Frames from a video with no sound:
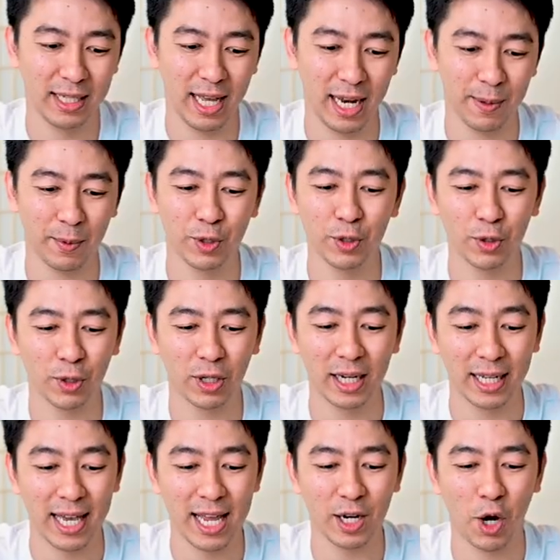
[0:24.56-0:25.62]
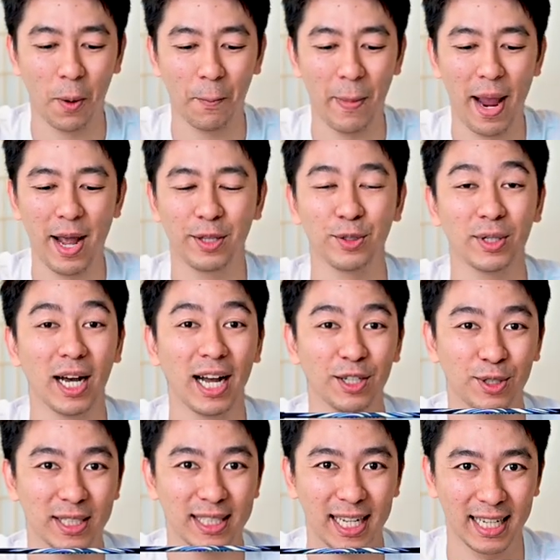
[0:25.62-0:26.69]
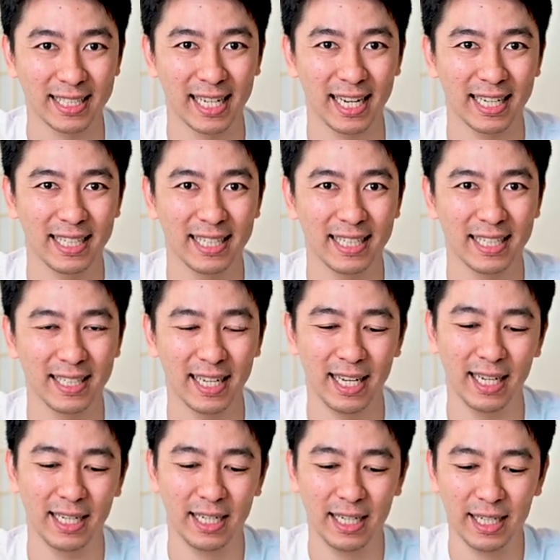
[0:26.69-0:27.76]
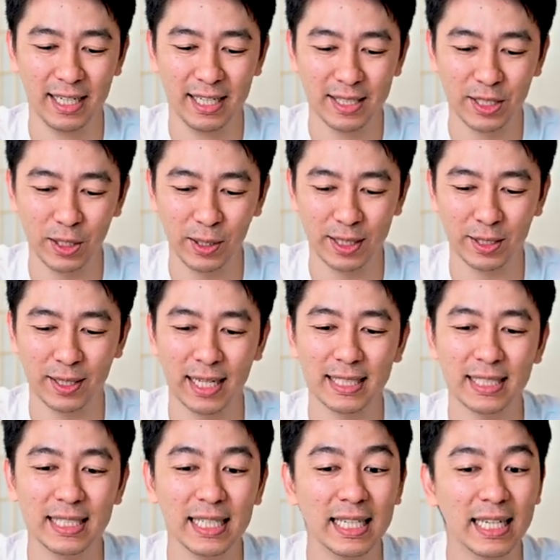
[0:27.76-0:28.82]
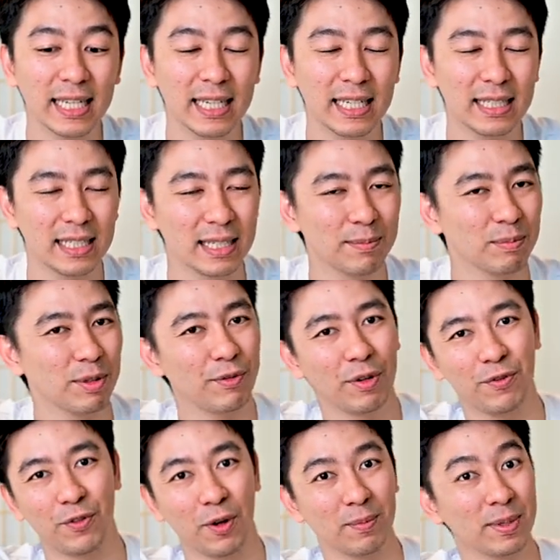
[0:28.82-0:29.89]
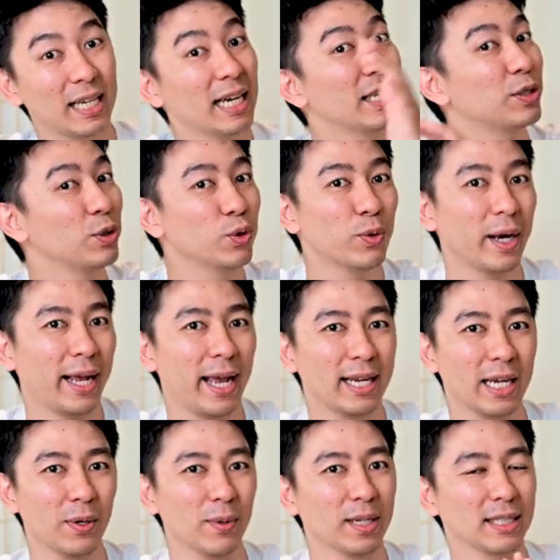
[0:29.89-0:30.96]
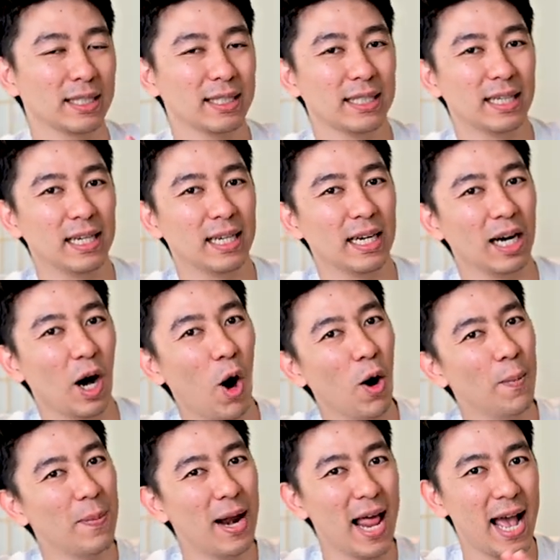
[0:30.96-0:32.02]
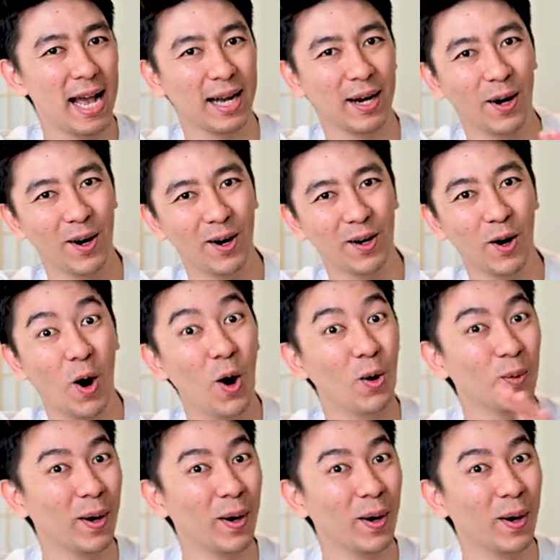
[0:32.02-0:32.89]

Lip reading: And I'm going to again compare to the 100 ZagZag. Okay, so as you can see here, different from the other two rackets that was all black or all